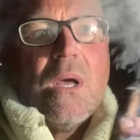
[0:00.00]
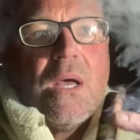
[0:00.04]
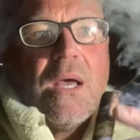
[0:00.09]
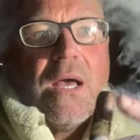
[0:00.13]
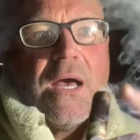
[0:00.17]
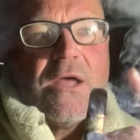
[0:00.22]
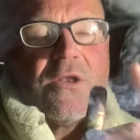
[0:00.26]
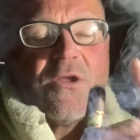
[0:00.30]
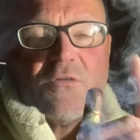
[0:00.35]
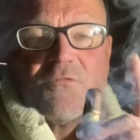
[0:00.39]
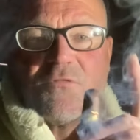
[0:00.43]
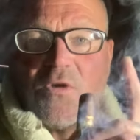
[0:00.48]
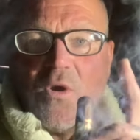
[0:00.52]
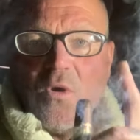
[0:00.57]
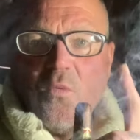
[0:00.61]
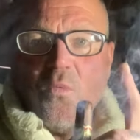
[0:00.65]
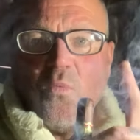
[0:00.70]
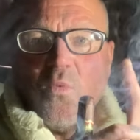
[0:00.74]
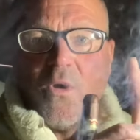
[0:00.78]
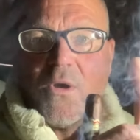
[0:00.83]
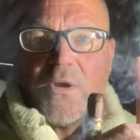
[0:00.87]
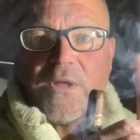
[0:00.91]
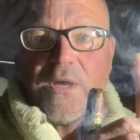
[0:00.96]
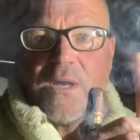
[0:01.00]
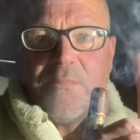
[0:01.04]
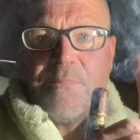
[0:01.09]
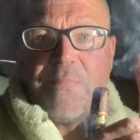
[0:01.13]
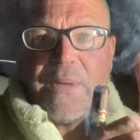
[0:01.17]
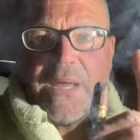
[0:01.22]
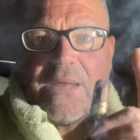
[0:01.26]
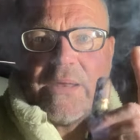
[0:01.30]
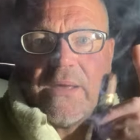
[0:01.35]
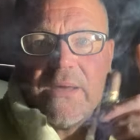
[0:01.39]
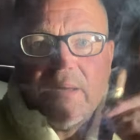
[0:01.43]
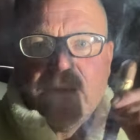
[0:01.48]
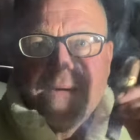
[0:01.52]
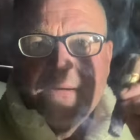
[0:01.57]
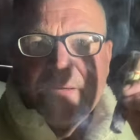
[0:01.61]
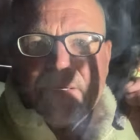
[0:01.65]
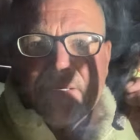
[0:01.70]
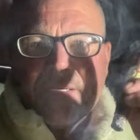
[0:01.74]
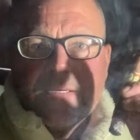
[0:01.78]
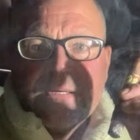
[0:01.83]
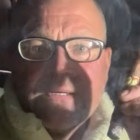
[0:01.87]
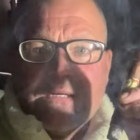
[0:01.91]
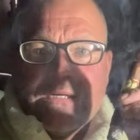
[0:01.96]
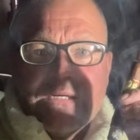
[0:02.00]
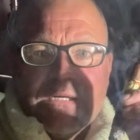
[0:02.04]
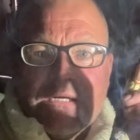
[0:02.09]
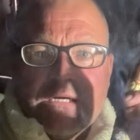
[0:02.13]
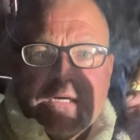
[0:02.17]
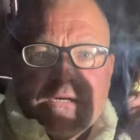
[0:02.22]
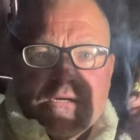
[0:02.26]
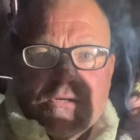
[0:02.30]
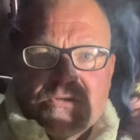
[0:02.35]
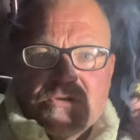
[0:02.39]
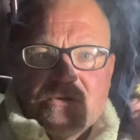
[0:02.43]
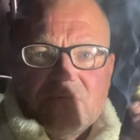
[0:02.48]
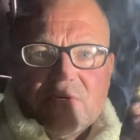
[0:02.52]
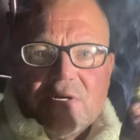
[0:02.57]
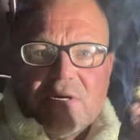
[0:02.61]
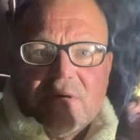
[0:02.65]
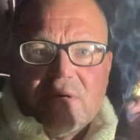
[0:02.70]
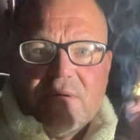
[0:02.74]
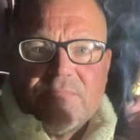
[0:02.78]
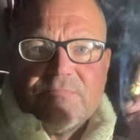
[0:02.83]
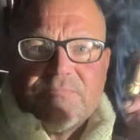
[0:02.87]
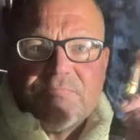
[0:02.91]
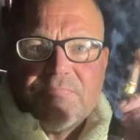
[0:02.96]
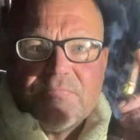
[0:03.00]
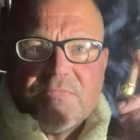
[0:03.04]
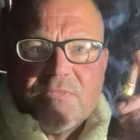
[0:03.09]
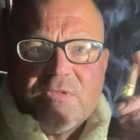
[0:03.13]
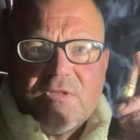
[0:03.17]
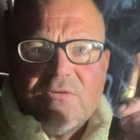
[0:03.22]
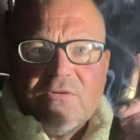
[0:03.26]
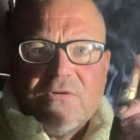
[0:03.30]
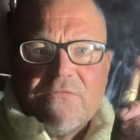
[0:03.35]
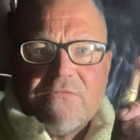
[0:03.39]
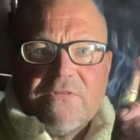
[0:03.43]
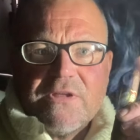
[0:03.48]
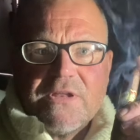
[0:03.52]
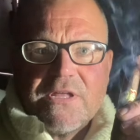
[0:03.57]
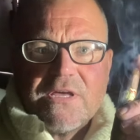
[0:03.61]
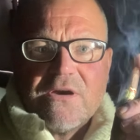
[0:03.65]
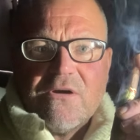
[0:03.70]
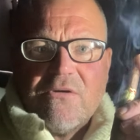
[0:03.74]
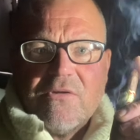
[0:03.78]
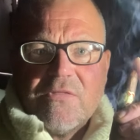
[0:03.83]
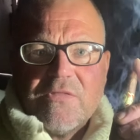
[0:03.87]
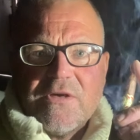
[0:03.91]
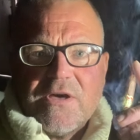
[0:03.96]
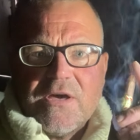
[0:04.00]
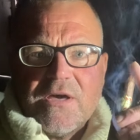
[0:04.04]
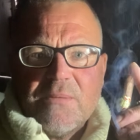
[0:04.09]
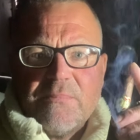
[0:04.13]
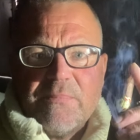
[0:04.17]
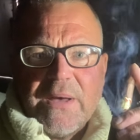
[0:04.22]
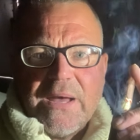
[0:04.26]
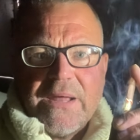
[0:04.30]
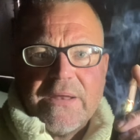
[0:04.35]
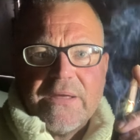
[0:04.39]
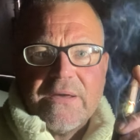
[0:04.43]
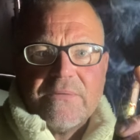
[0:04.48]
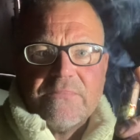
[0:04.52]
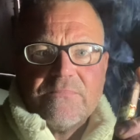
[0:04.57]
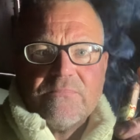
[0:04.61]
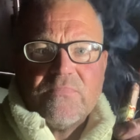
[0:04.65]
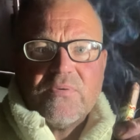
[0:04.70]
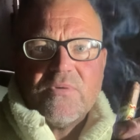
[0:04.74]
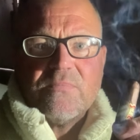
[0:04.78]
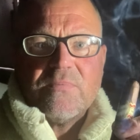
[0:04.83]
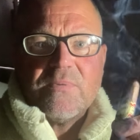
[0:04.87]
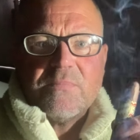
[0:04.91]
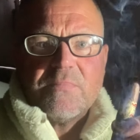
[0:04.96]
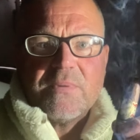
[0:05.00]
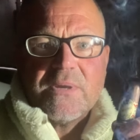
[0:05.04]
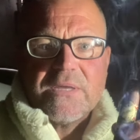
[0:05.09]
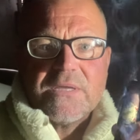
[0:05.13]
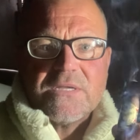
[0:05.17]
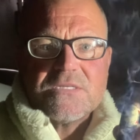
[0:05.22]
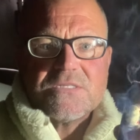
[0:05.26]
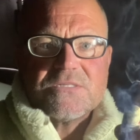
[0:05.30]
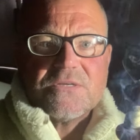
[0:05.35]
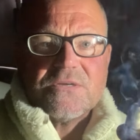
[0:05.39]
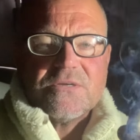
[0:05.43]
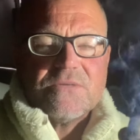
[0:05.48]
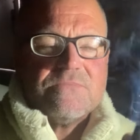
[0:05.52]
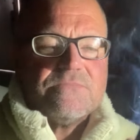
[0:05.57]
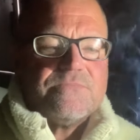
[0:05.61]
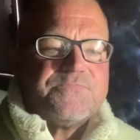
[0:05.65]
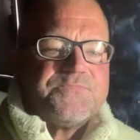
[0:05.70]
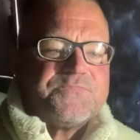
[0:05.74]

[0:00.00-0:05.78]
And I've got one Habana. I'll do a video on the Habana probably soon.